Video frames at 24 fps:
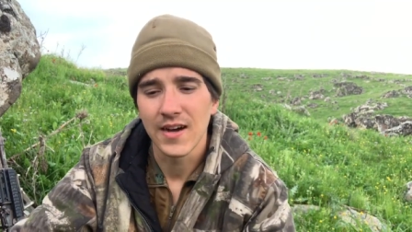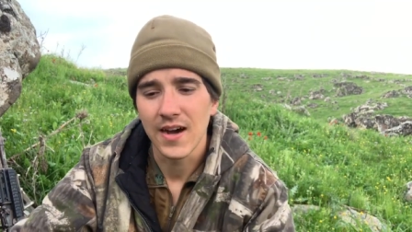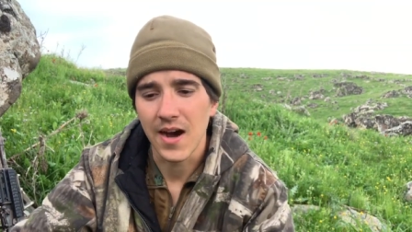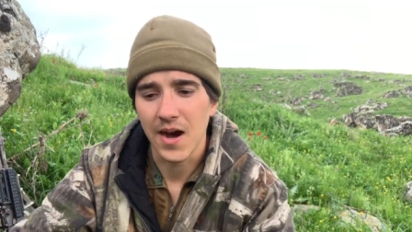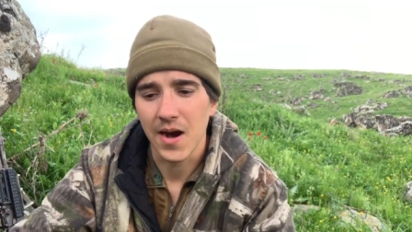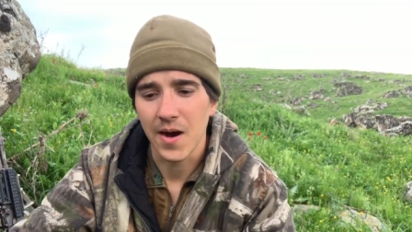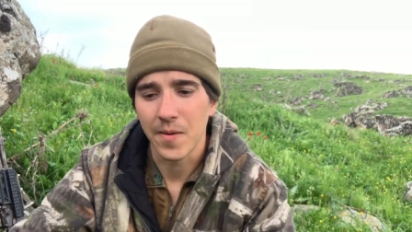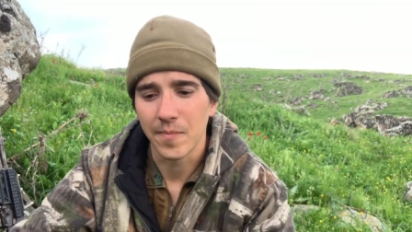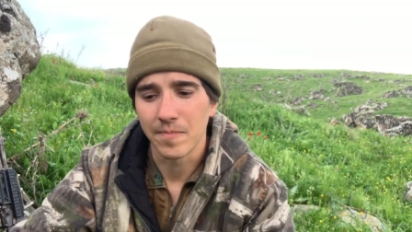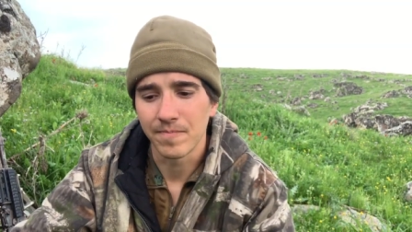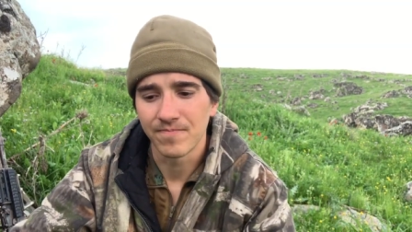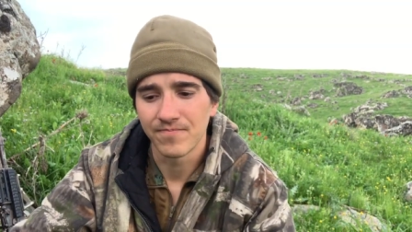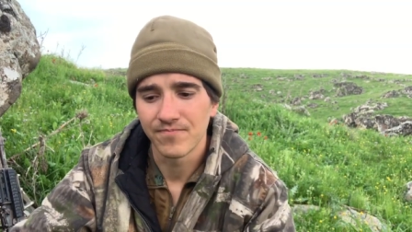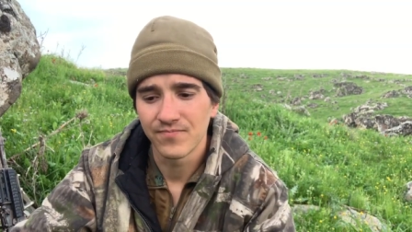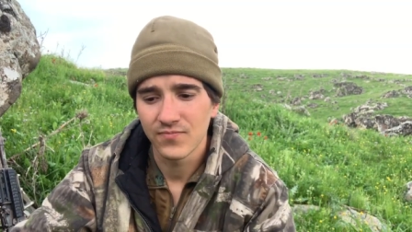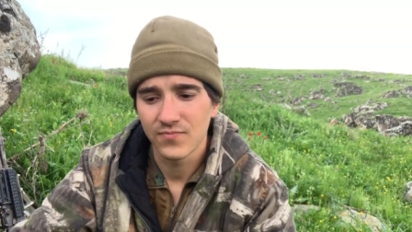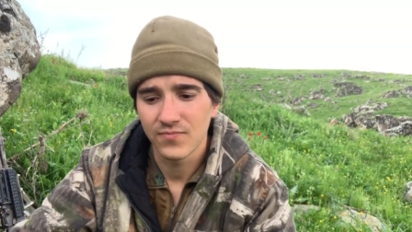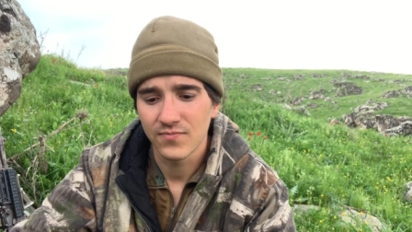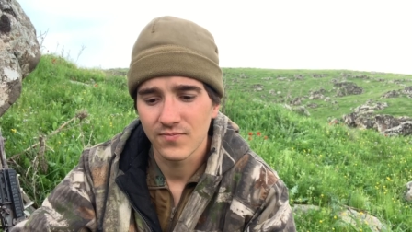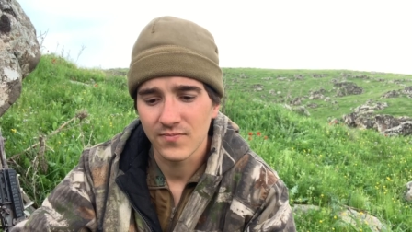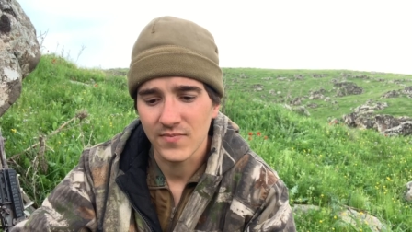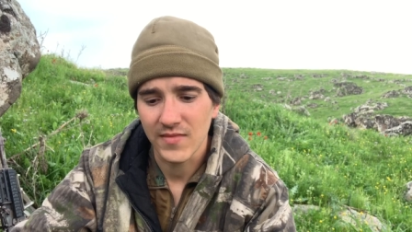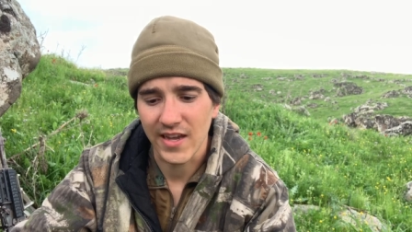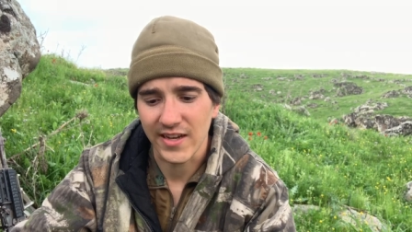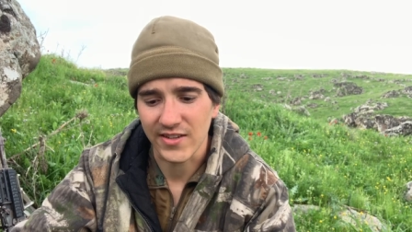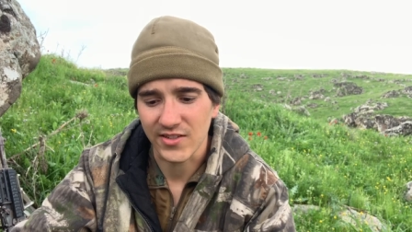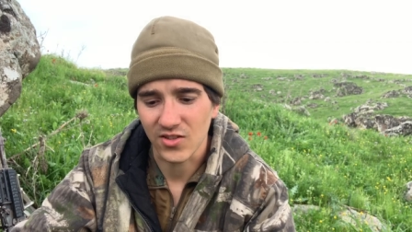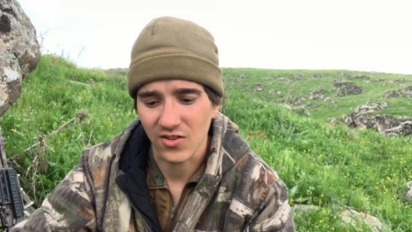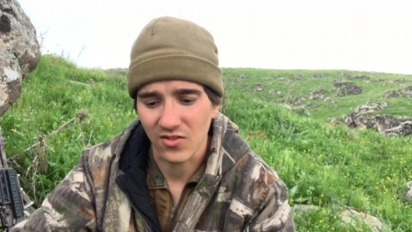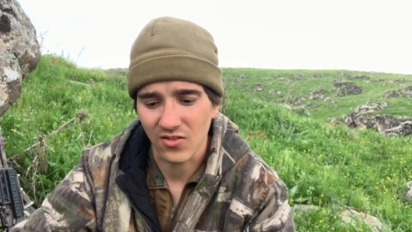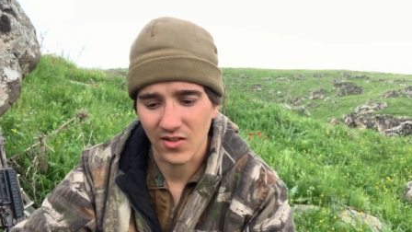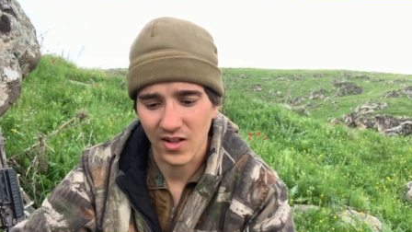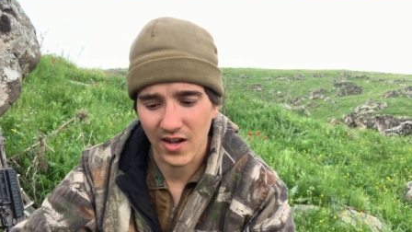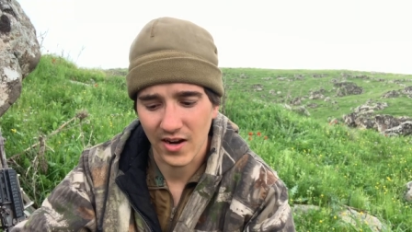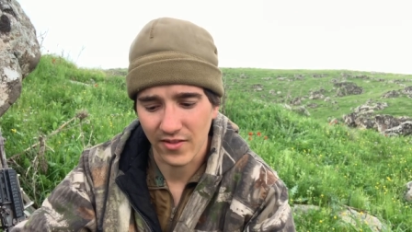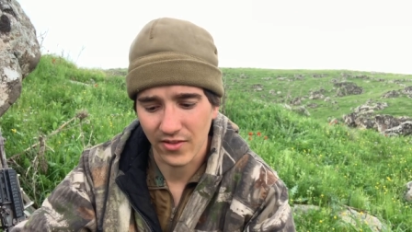Um, yeah,
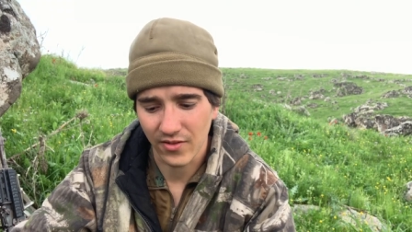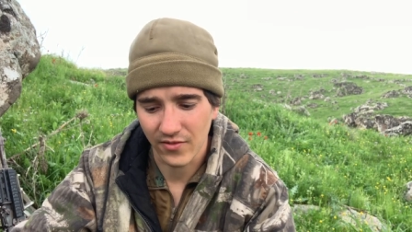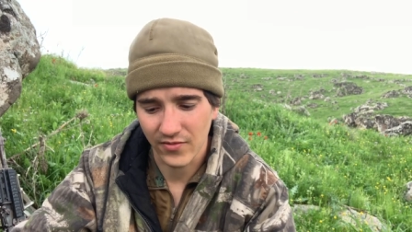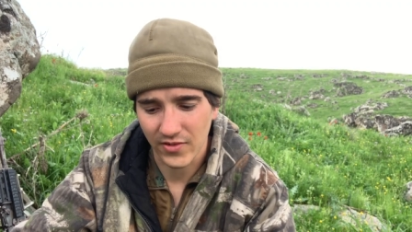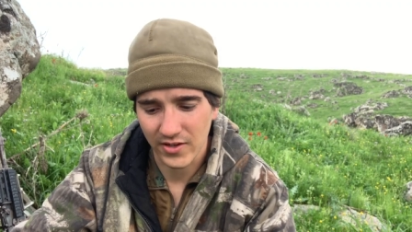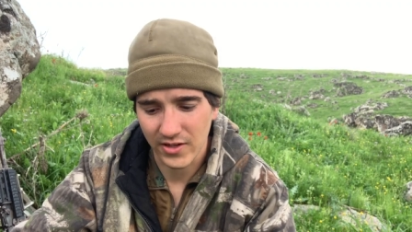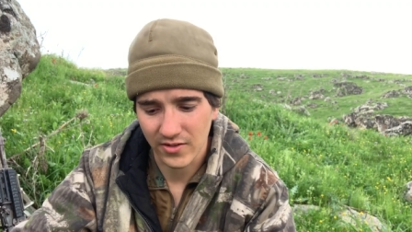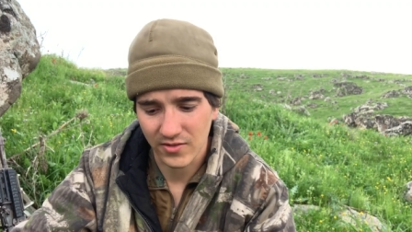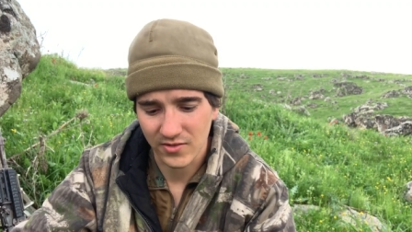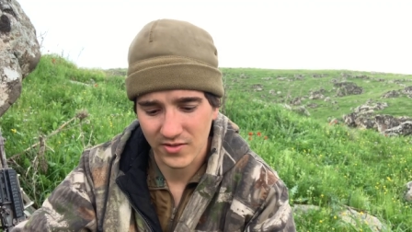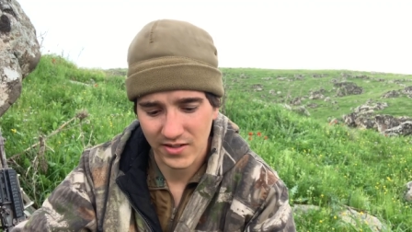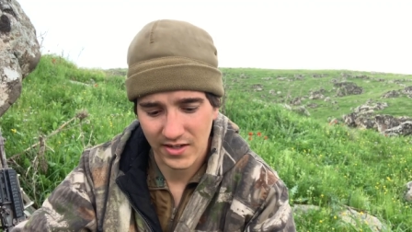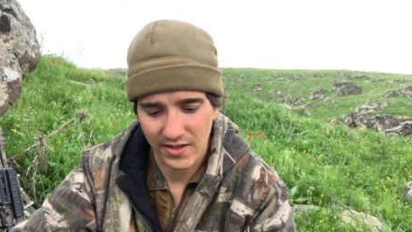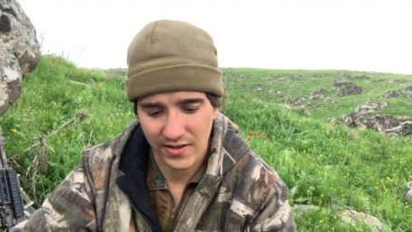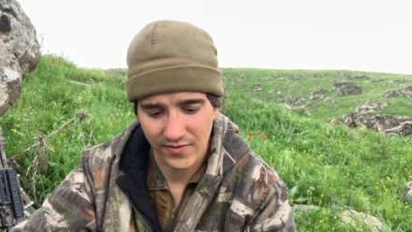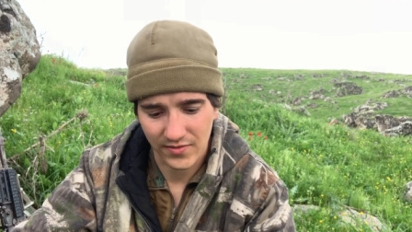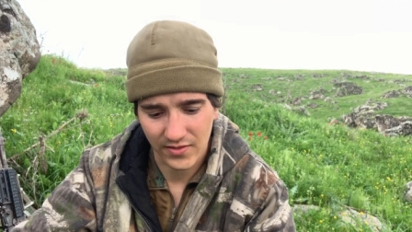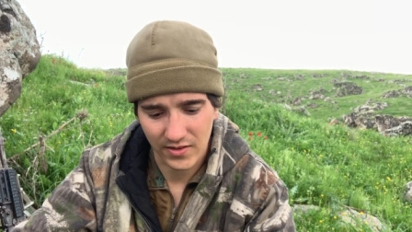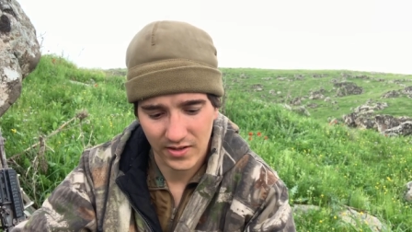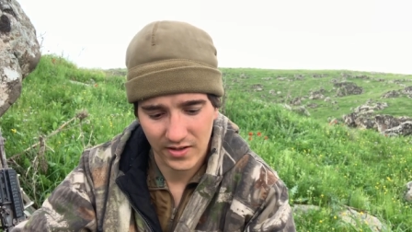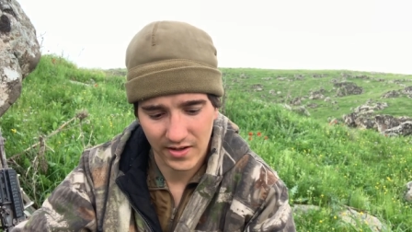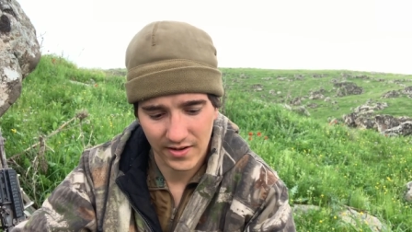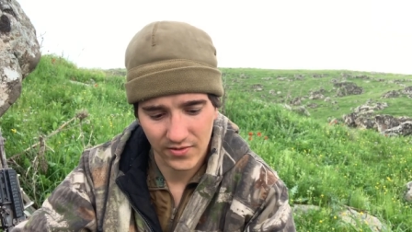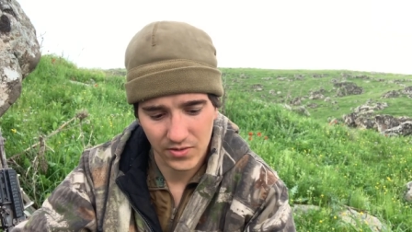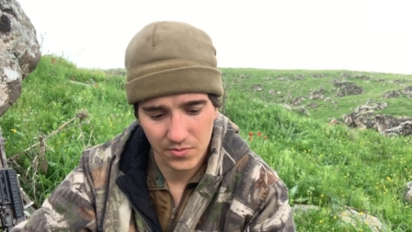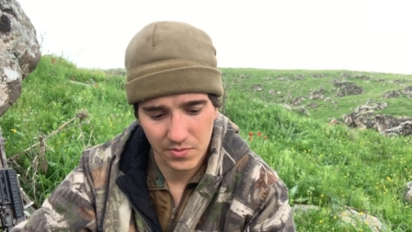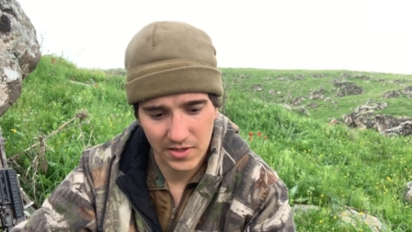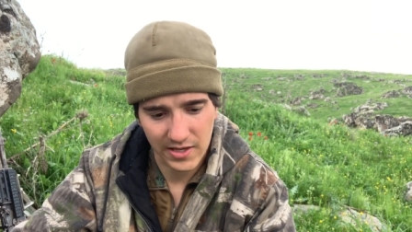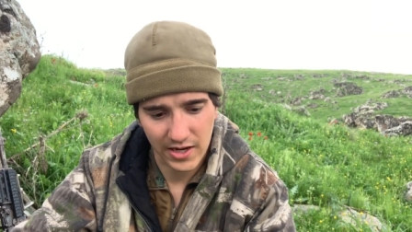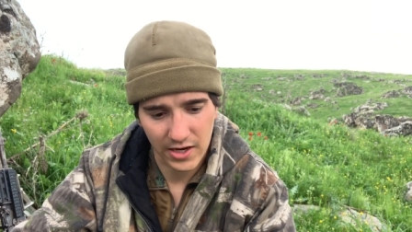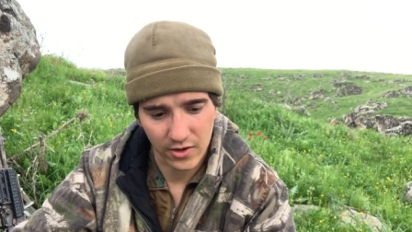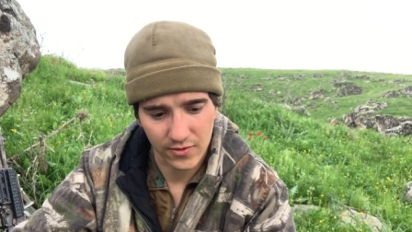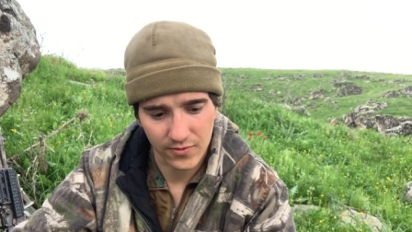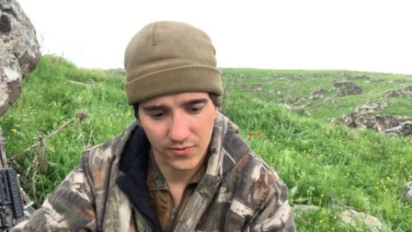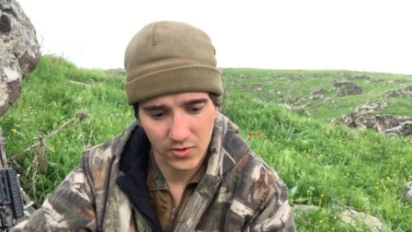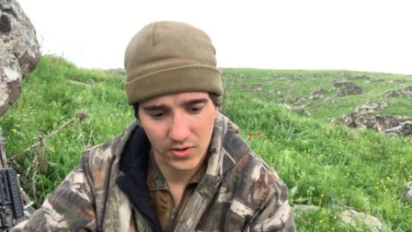so a lot of the videos I have to I have to be
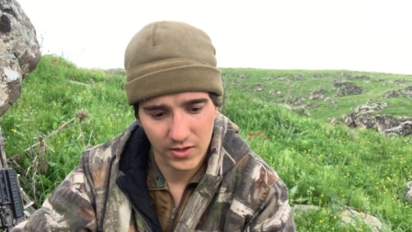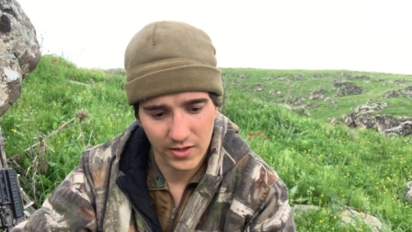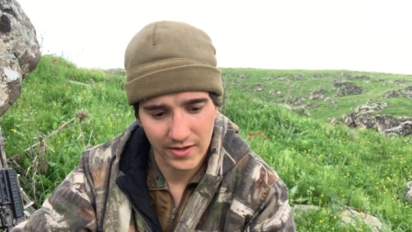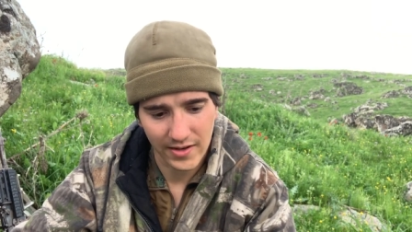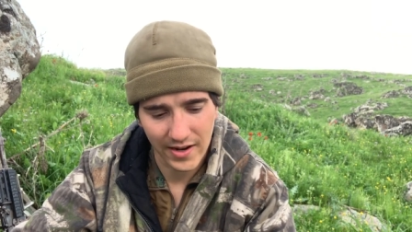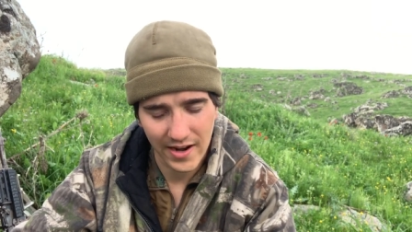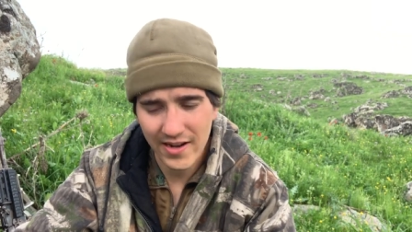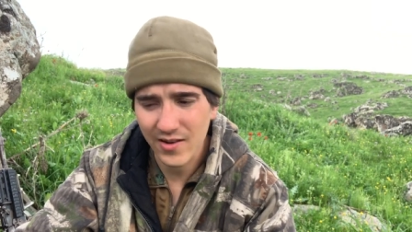careful on.